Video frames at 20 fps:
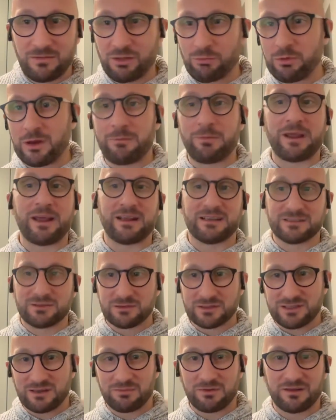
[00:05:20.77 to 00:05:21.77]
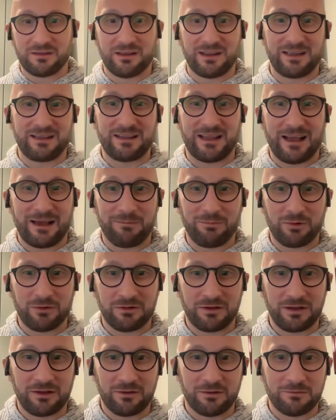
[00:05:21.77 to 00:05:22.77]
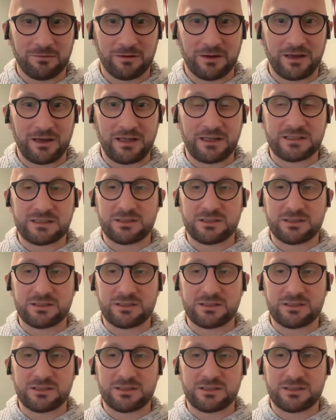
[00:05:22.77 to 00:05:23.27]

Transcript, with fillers: three pigs or something like that per litter, right?